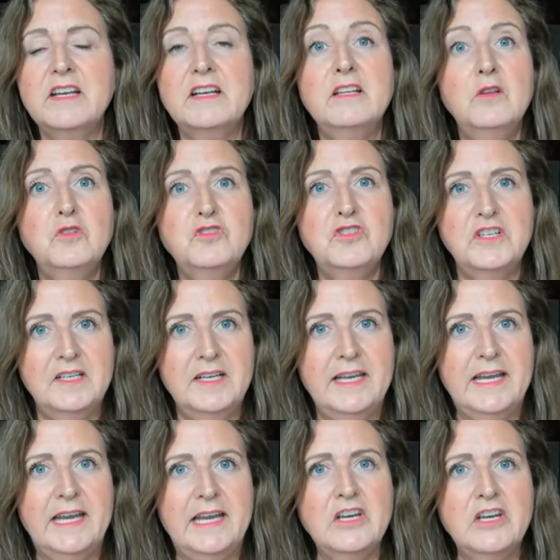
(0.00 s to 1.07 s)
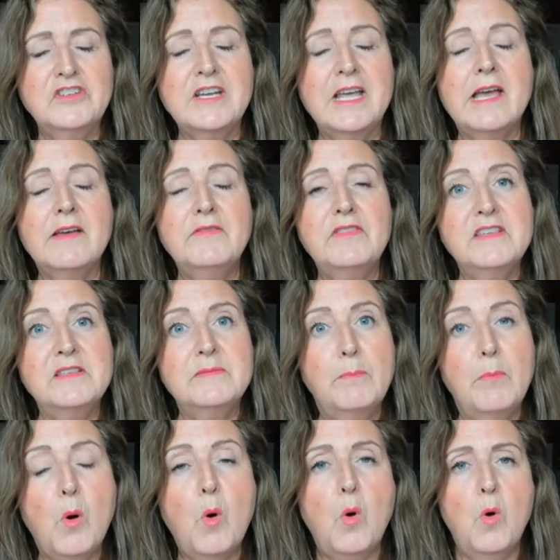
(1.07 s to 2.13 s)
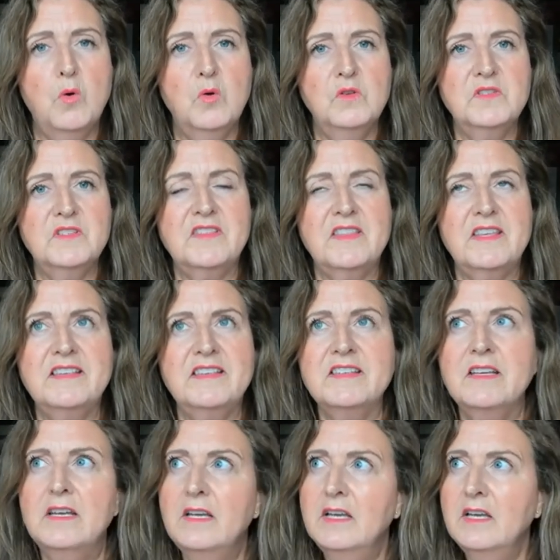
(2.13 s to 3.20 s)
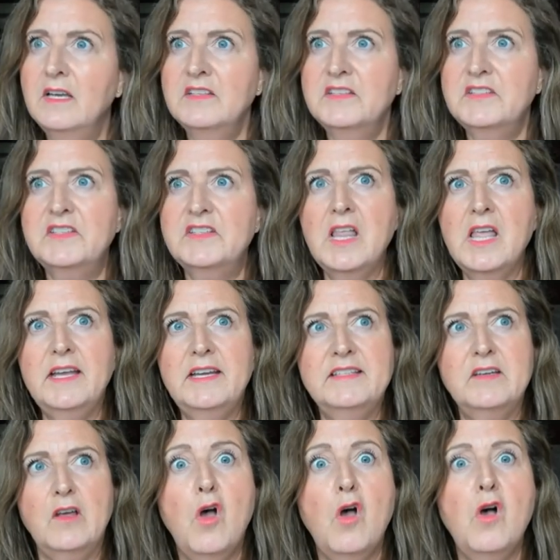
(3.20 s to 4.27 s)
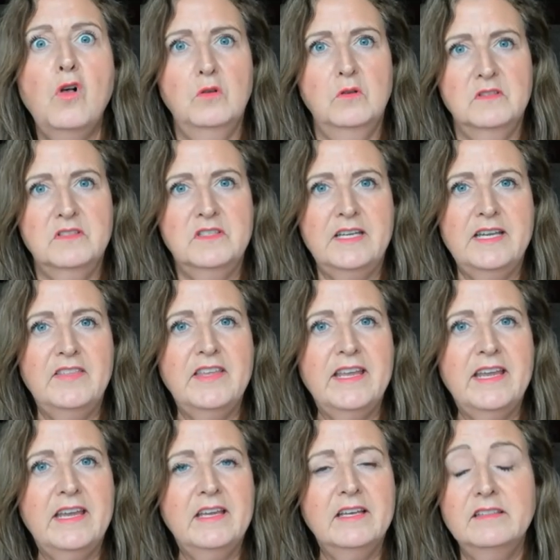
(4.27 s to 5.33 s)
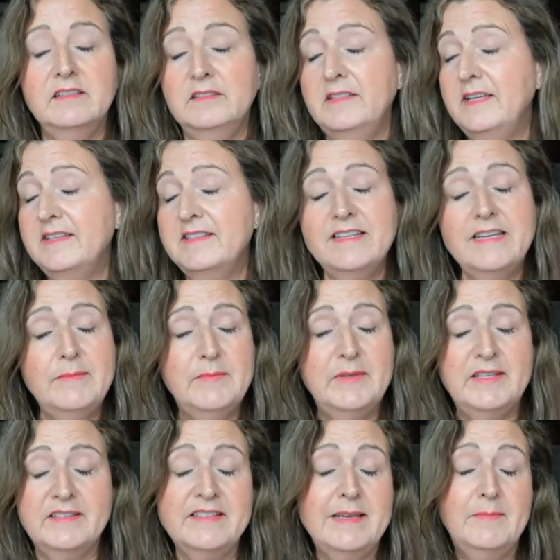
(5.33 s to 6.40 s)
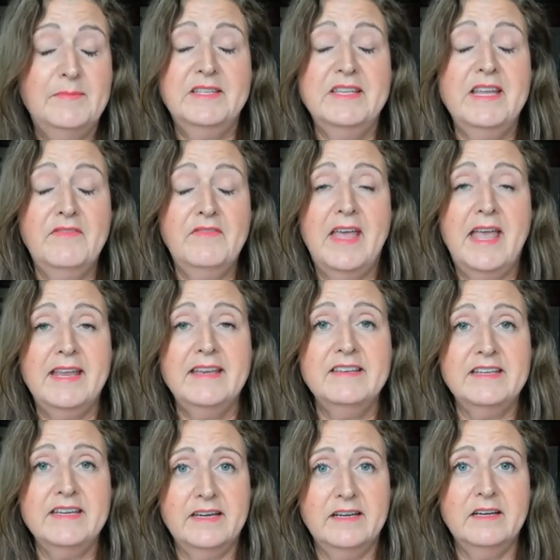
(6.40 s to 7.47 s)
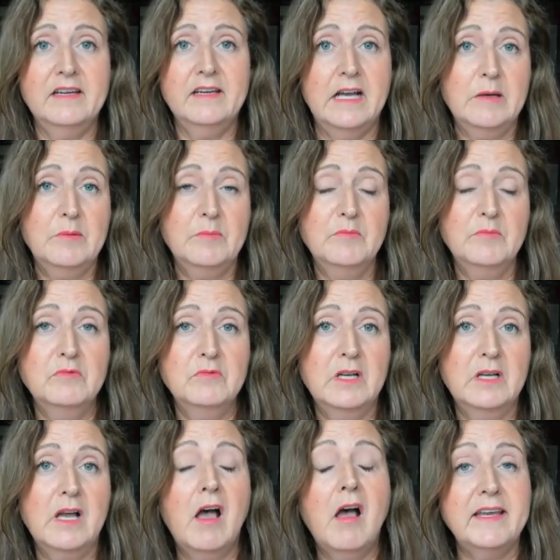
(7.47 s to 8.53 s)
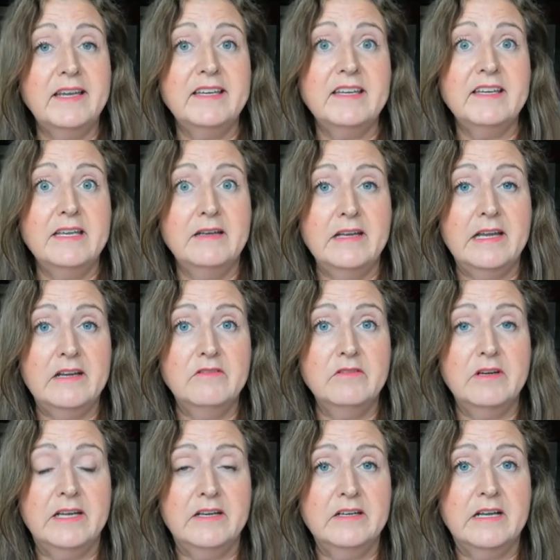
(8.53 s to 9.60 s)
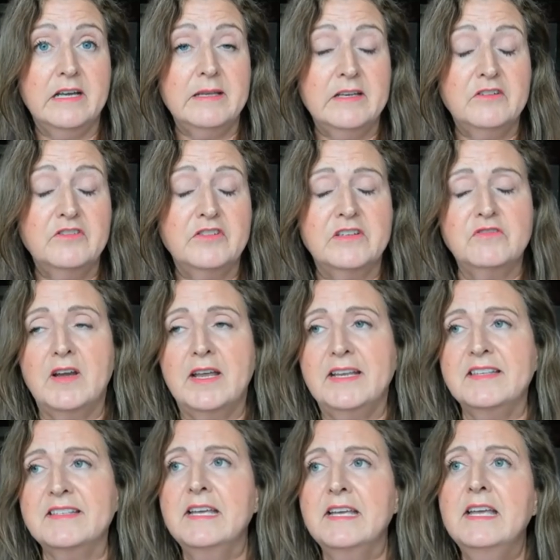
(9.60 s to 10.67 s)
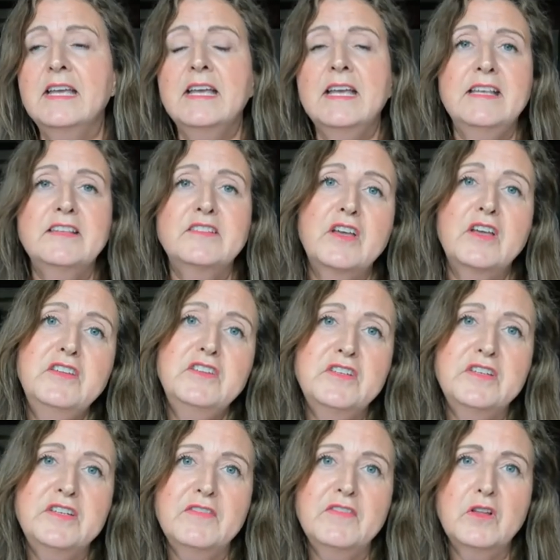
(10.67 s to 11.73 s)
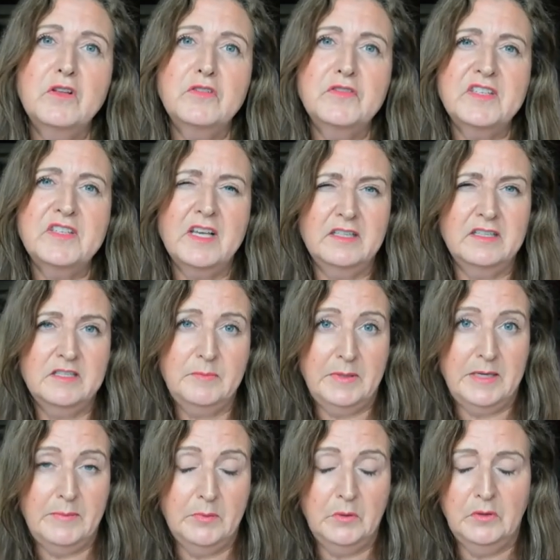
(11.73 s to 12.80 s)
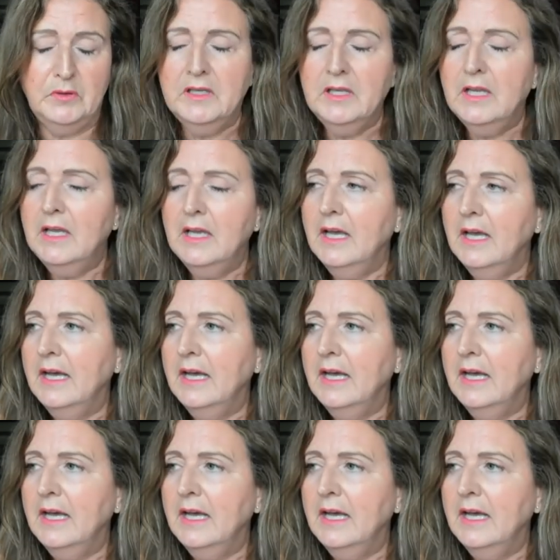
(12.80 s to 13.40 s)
psychologically, to have this pause, this slight halt in the seems never-ending hike in interest rates is going to give a lot of succor to people.